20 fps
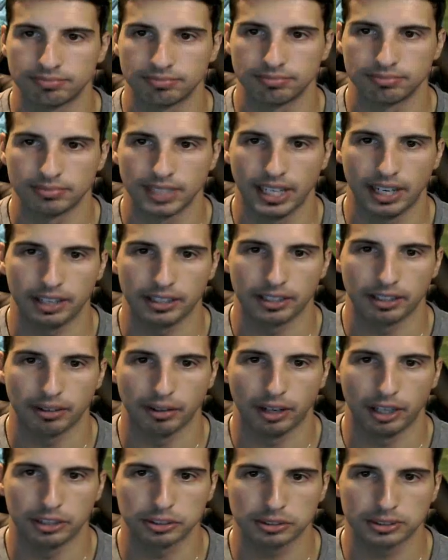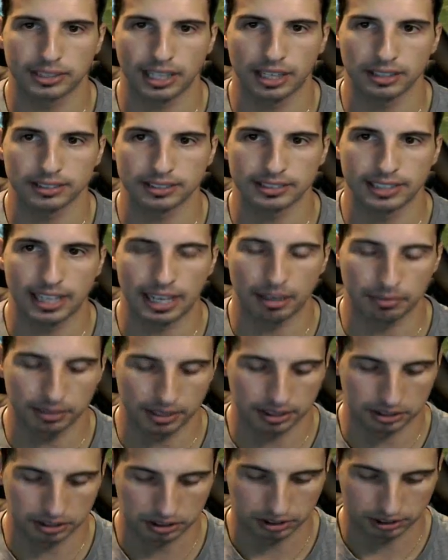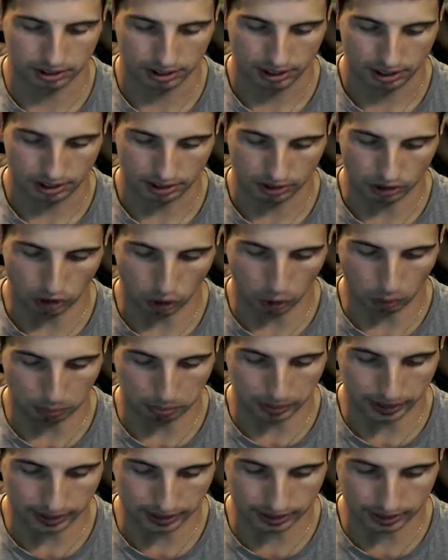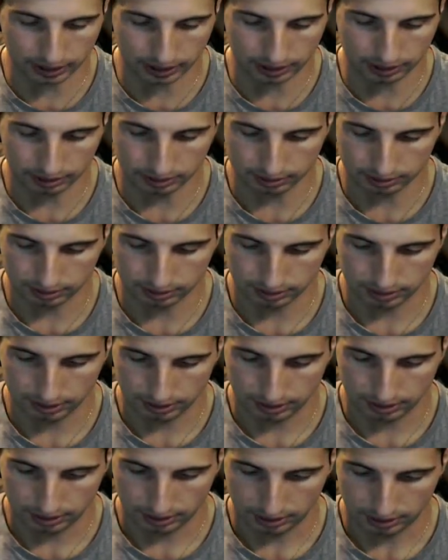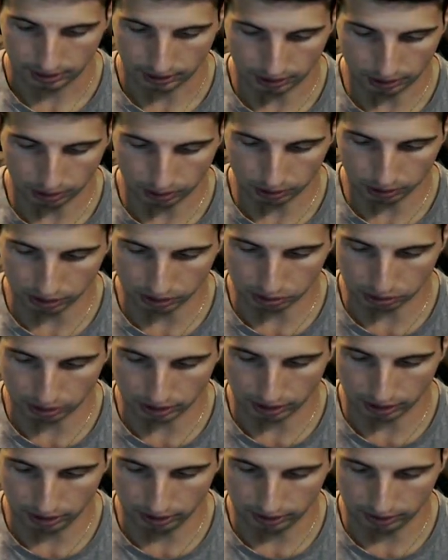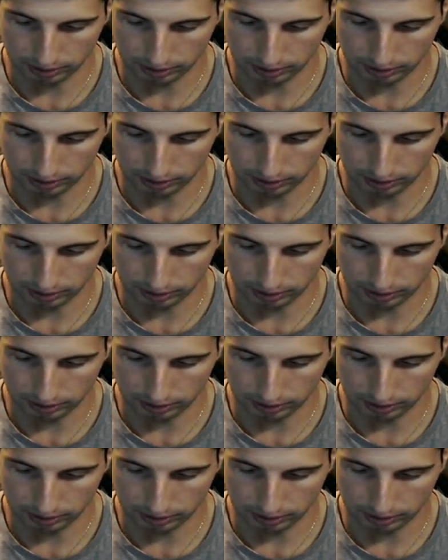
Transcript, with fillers: there you go. one hundred thousand damage. No biggie. You know the drill.